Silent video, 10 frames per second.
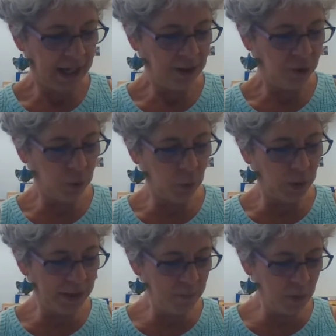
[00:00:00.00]
I
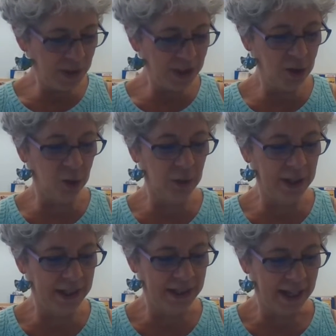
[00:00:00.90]
swim with a
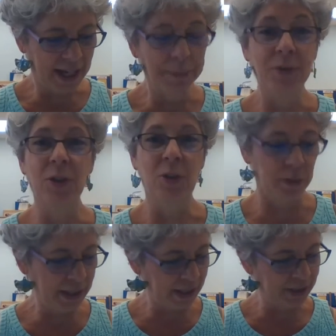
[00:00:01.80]
grin up to
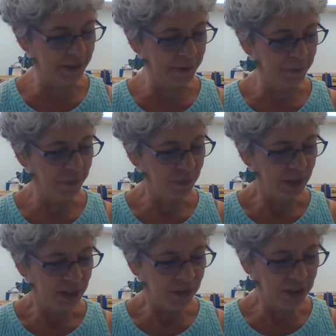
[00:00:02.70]
greet you.
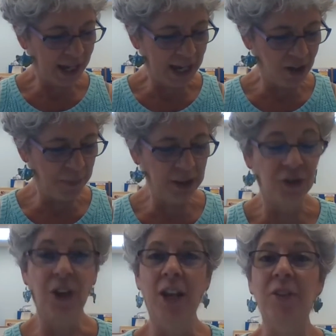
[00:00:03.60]
See how my
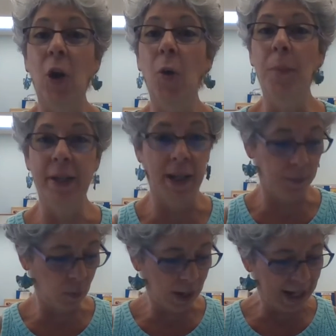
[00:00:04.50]
jaws open
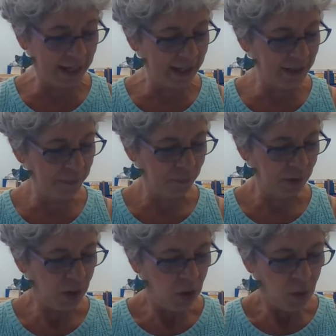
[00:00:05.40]
up wide?
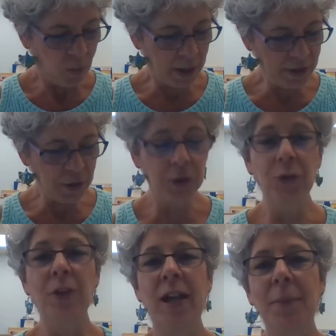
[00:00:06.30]
Why don't
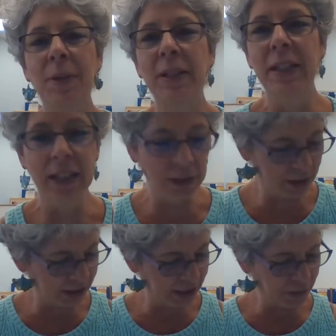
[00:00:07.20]
you come a little
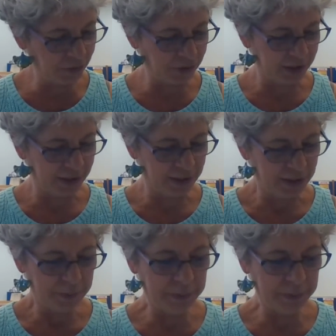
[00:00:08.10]
closer?